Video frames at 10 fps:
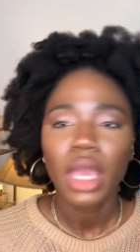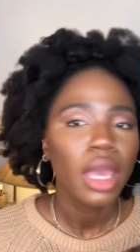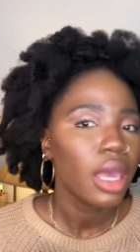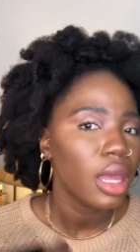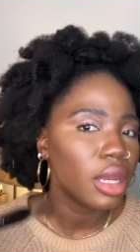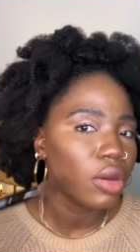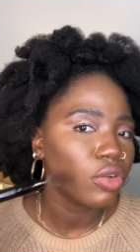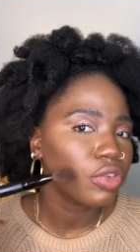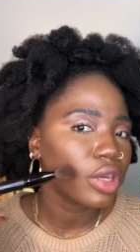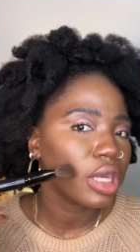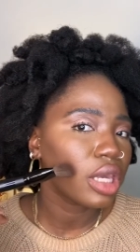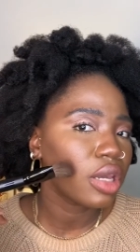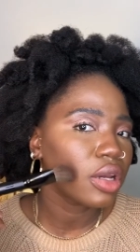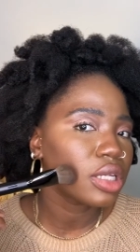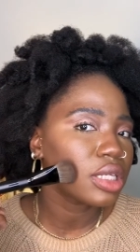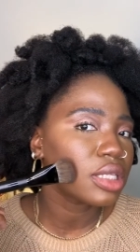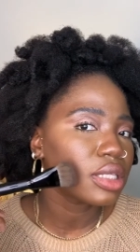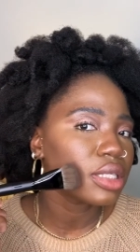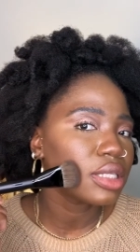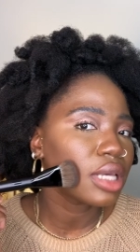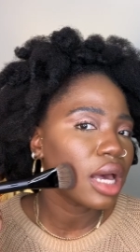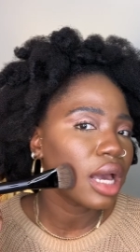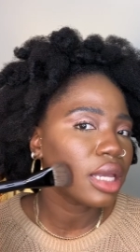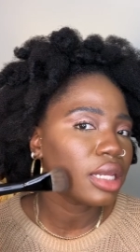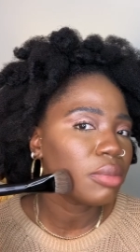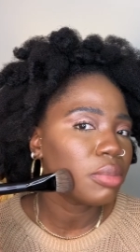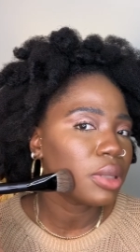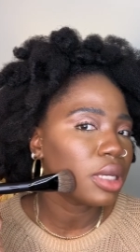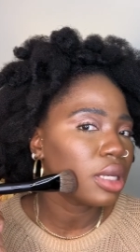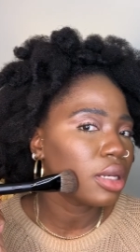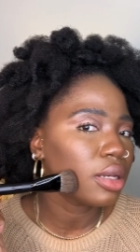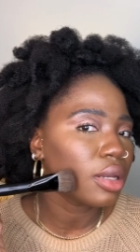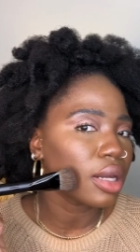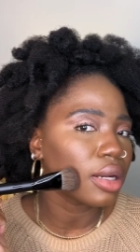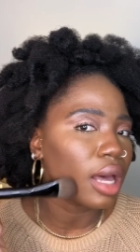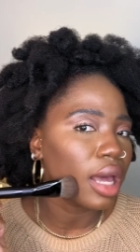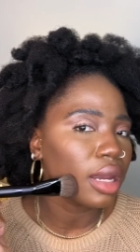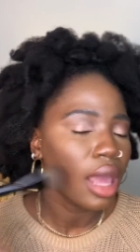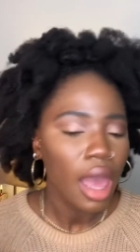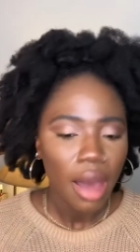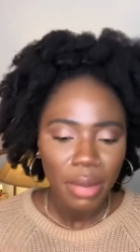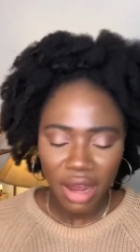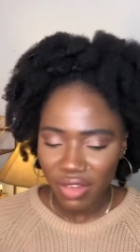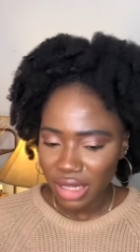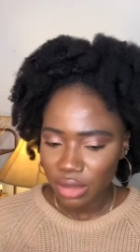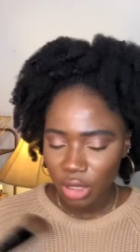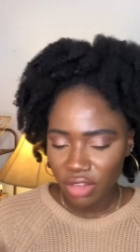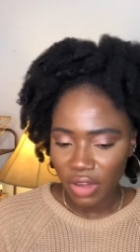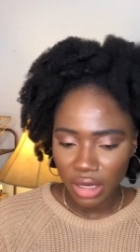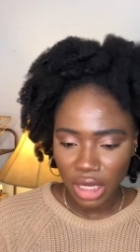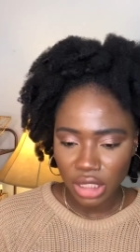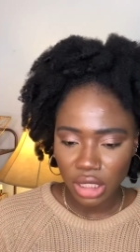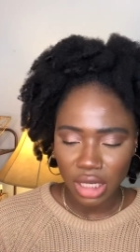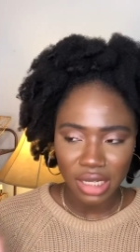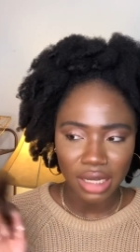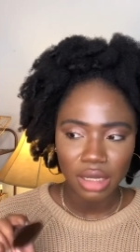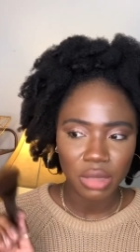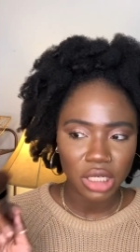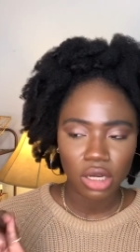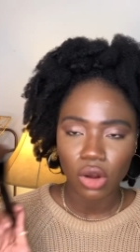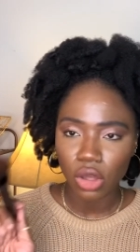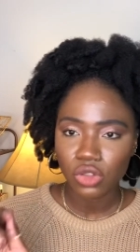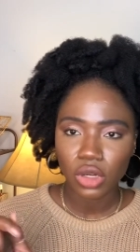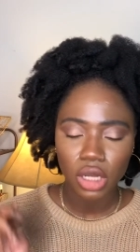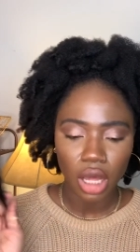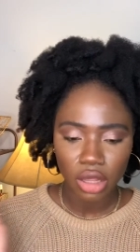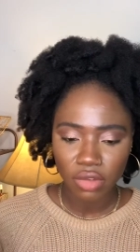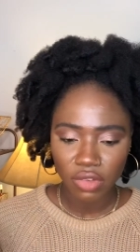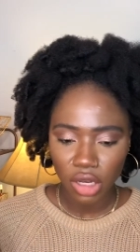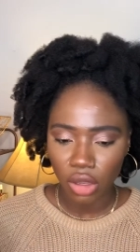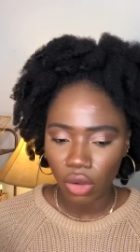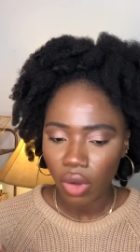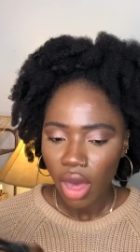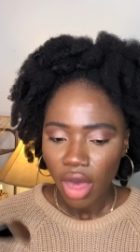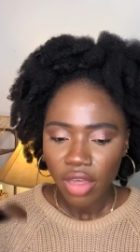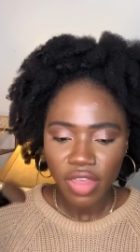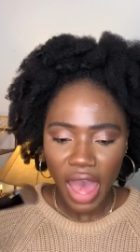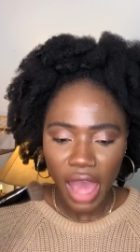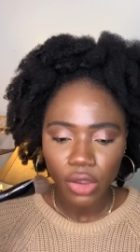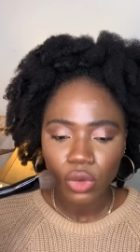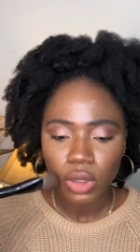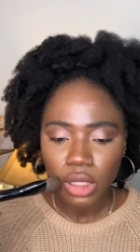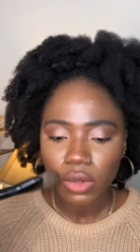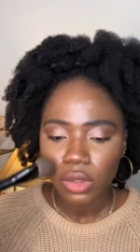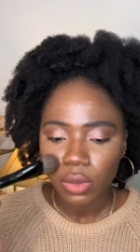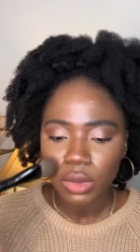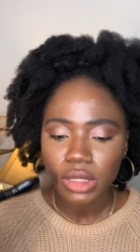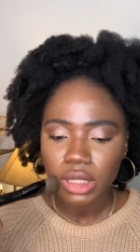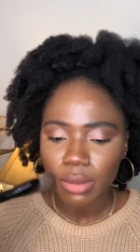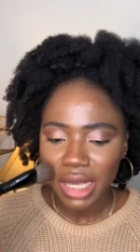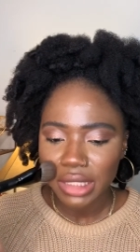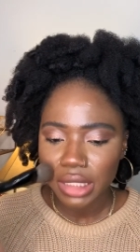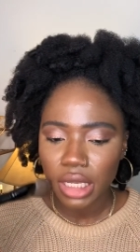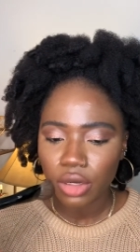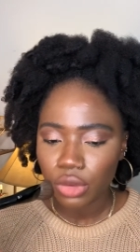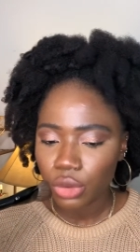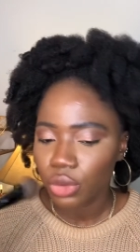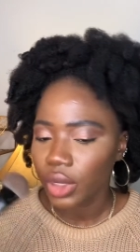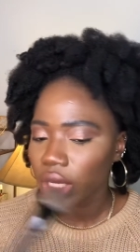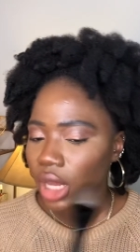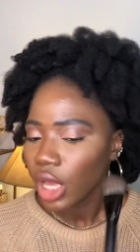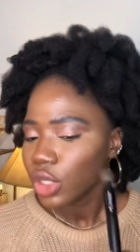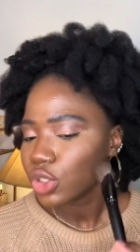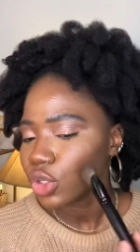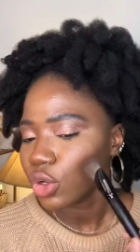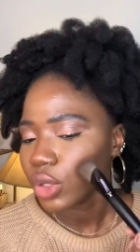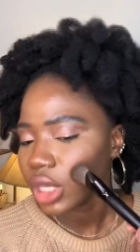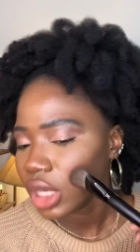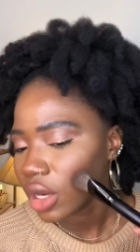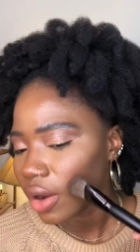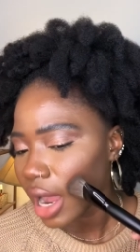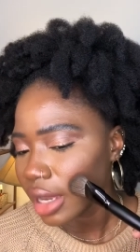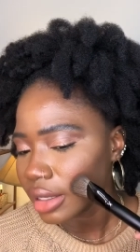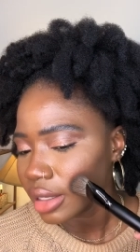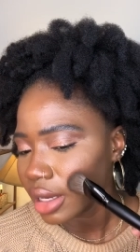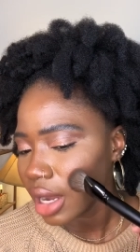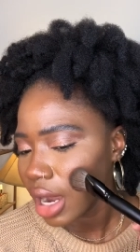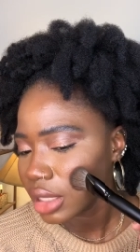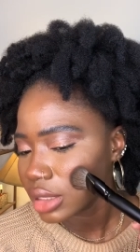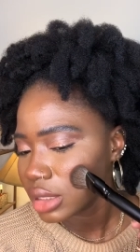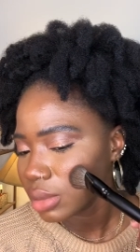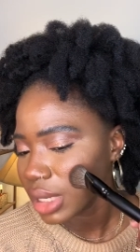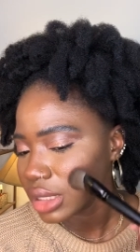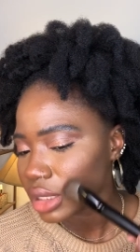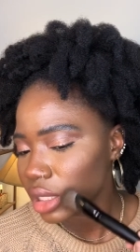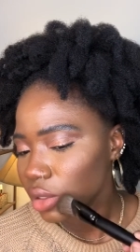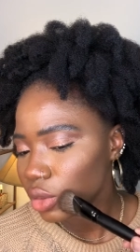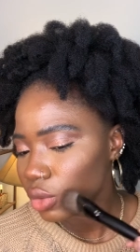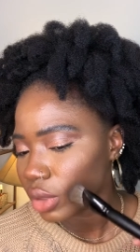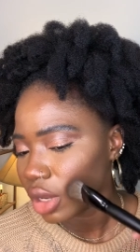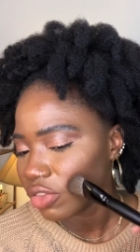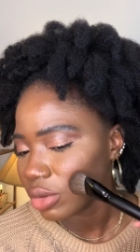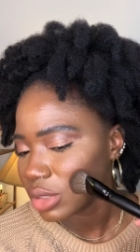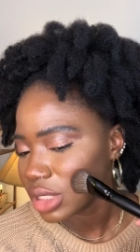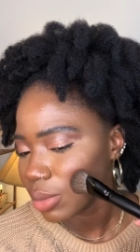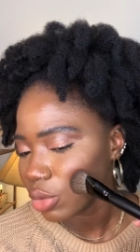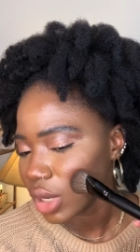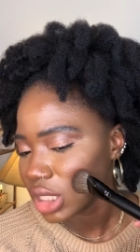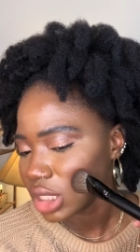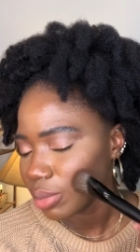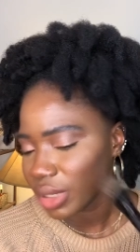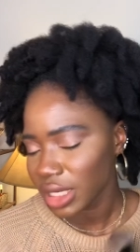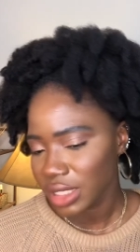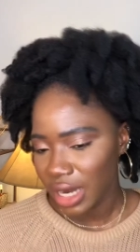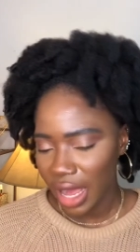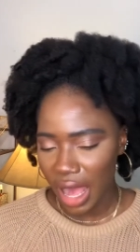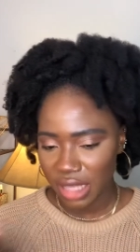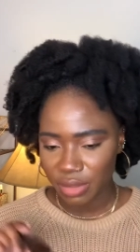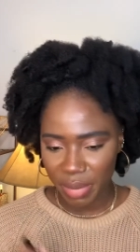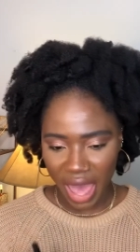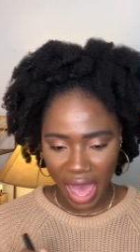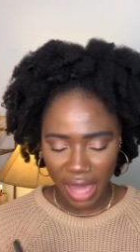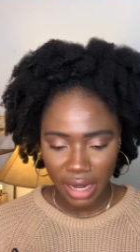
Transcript: And then over here, just a tiny bit, not a lot. But I've had some other foundation, as I did mention also in the other video, that you literally will see my skin through it. So here, I could kind of see my skin through it from the separation, but it's not as bad